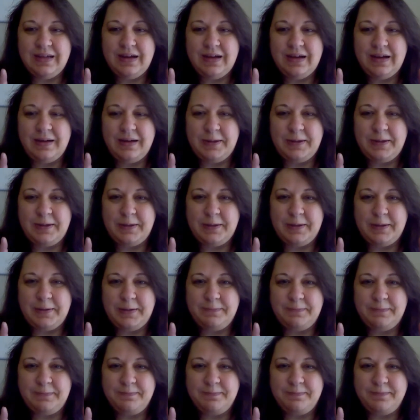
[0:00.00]

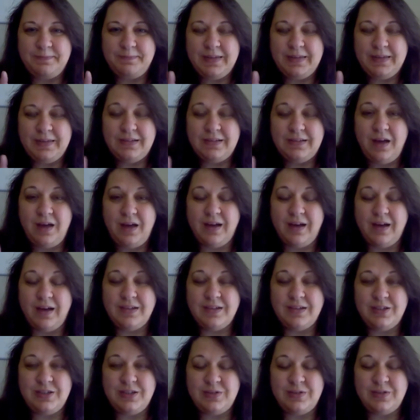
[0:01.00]
talking
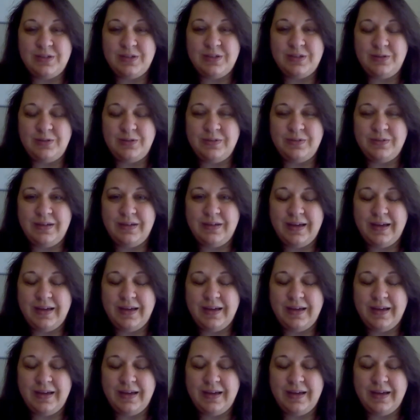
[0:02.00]
to you soon.